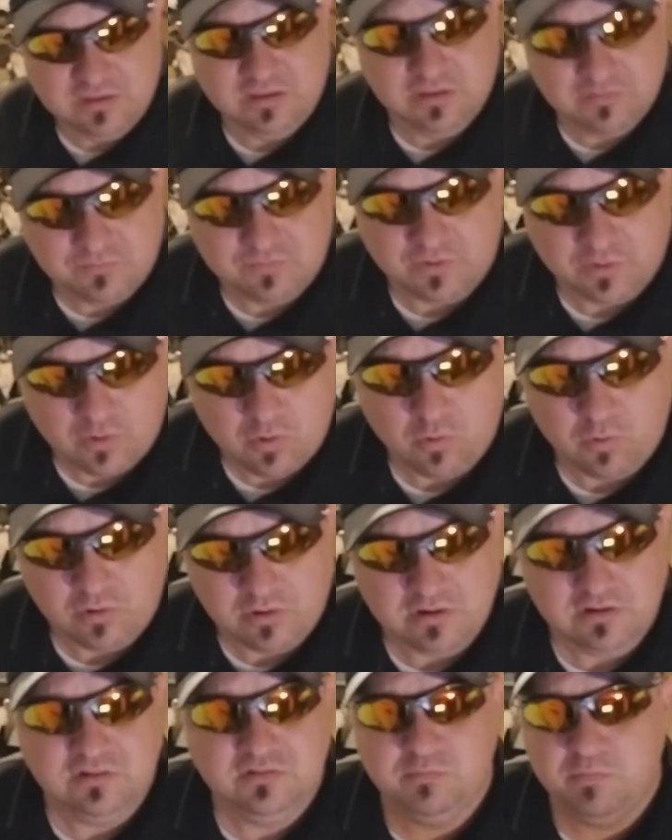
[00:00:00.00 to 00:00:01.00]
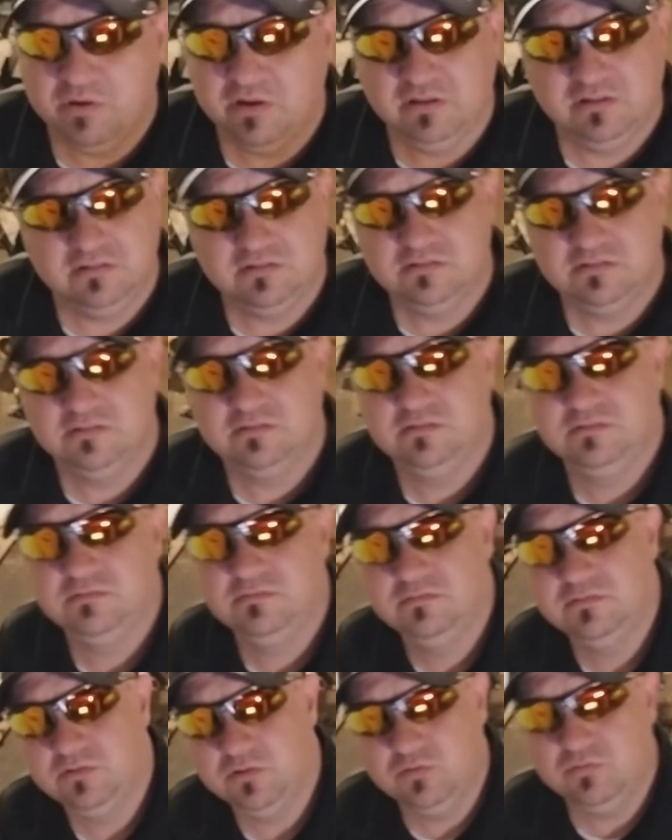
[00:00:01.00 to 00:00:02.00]
it for cordage, but
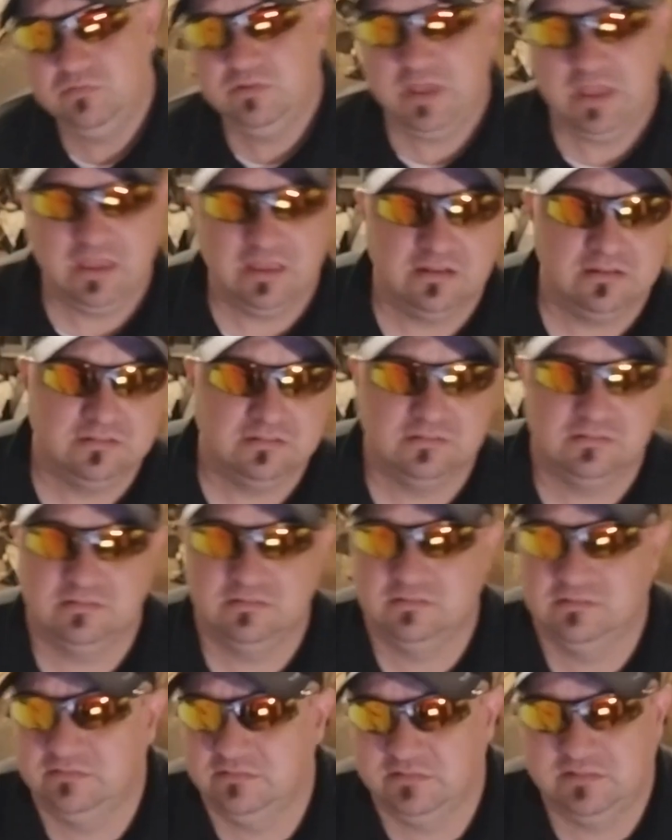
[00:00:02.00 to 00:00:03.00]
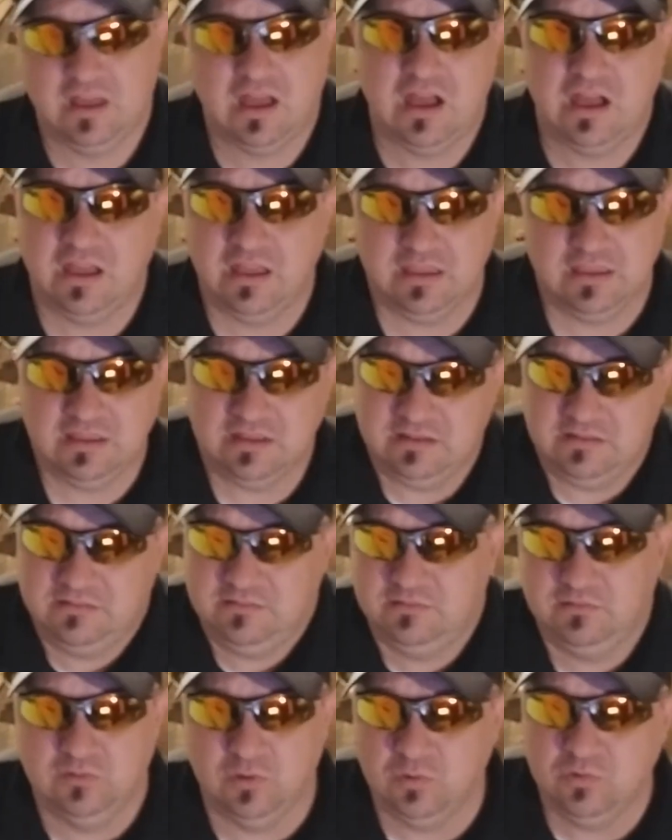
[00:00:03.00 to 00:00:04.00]
you can tie and
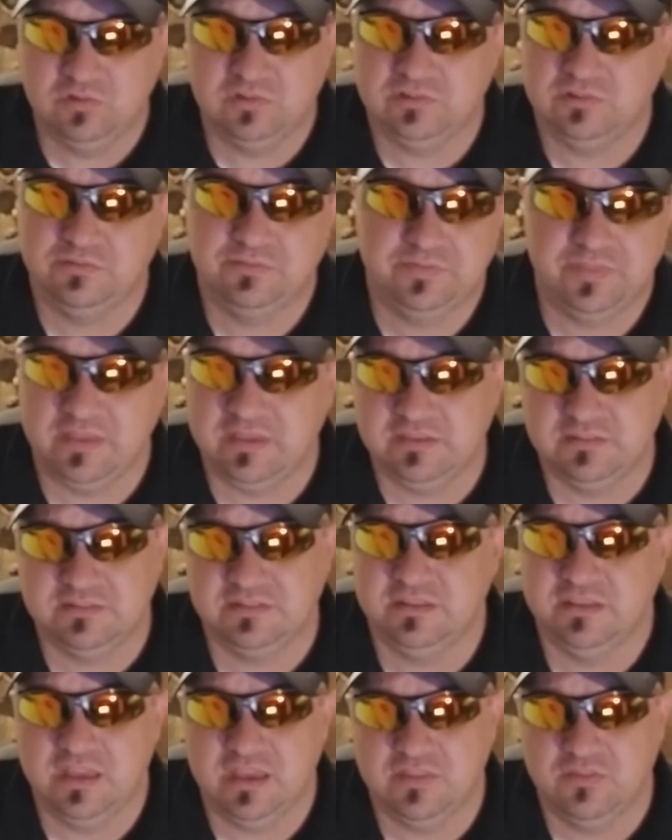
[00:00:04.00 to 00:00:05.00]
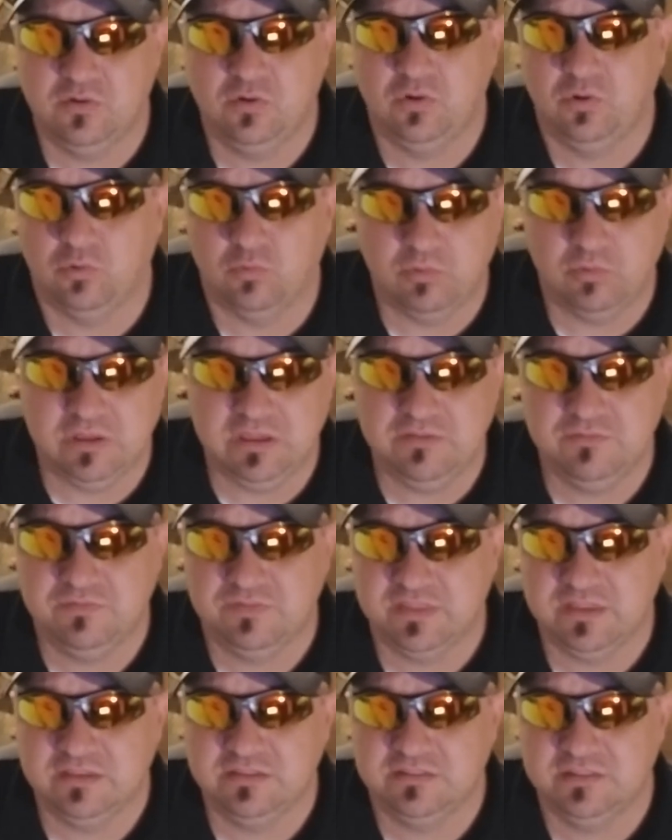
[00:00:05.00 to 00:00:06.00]
loose things together or weave
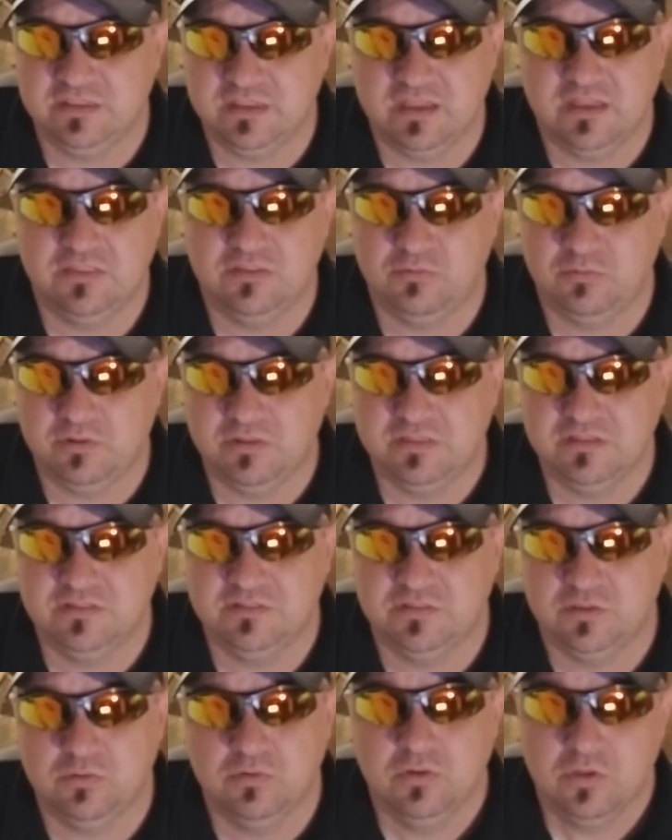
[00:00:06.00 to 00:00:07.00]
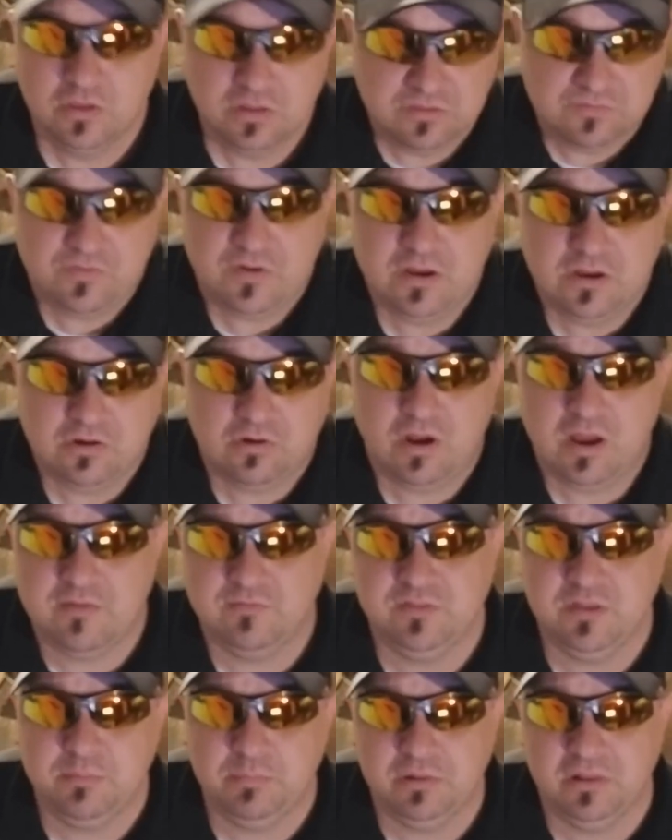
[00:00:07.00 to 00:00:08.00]
things together with it. So it's a very
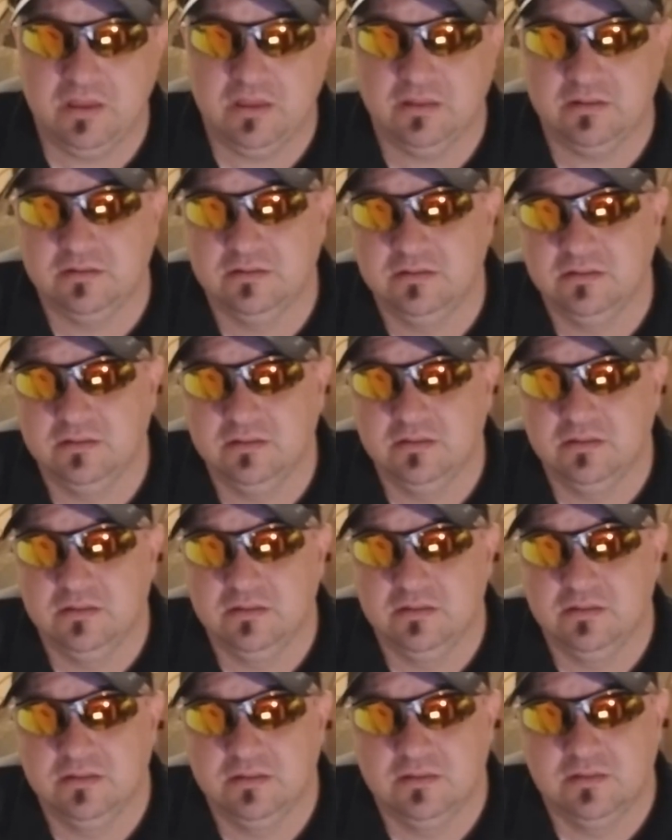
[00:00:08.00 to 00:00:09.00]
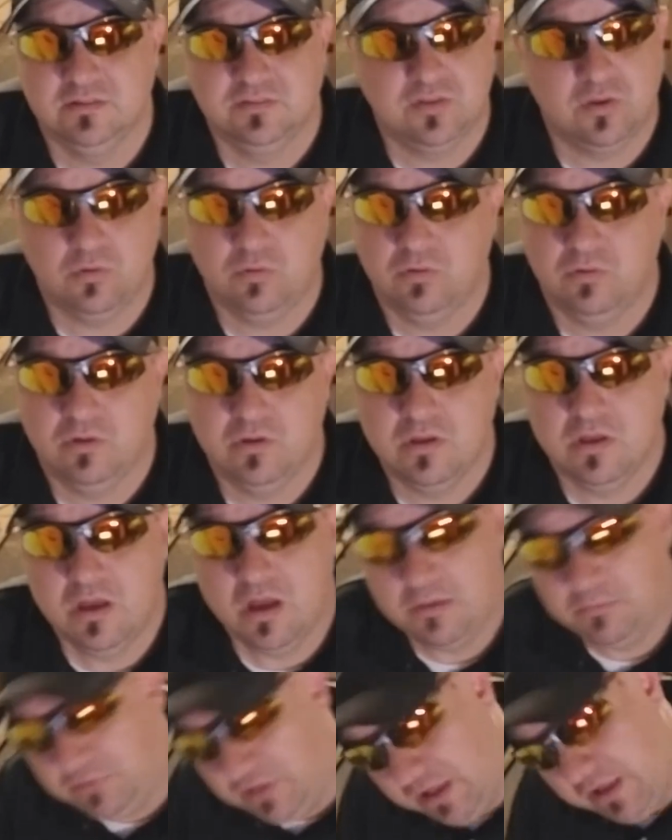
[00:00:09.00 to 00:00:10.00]
crafty plant. So
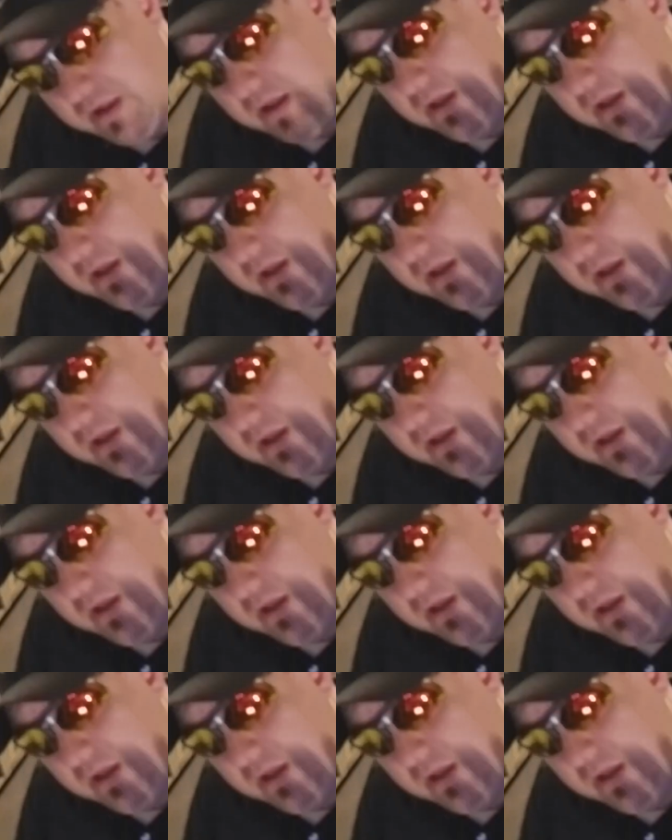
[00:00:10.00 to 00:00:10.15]
I'm glad I